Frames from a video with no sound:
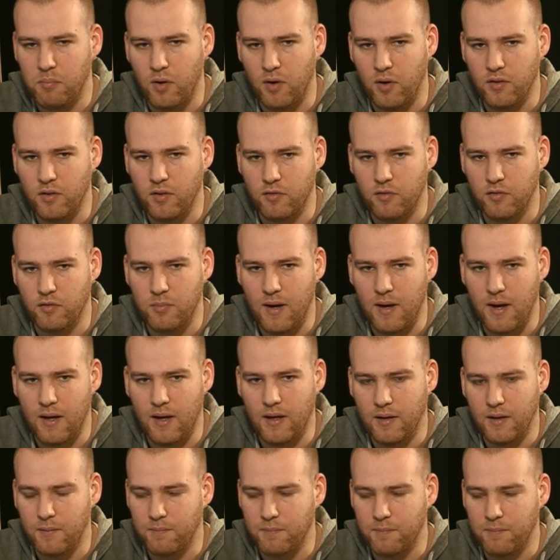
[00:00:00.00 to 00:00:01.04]
point of
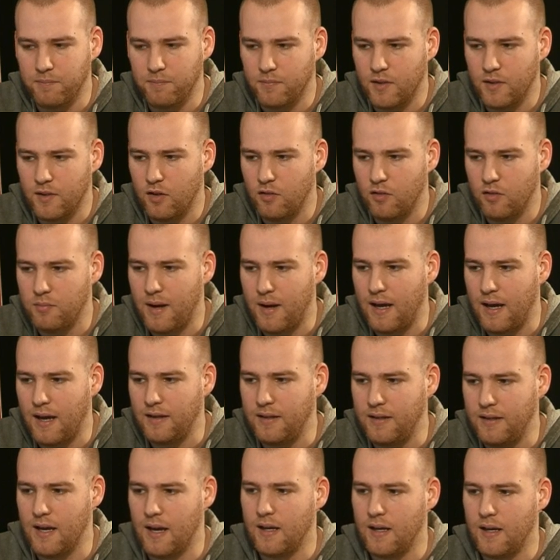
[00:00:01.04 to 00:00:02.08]
my
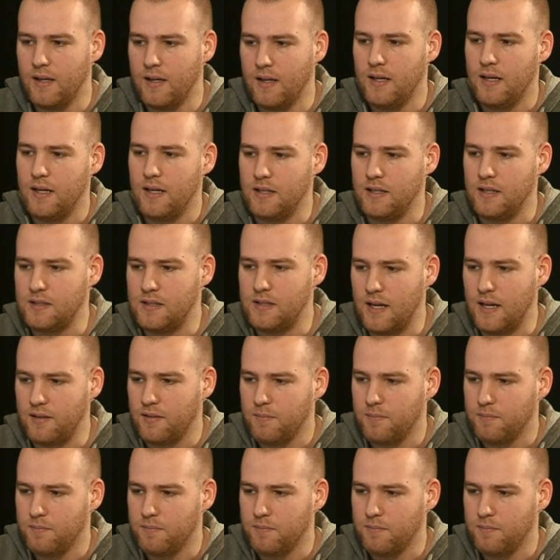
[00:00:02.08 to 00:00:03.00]
idea. Is that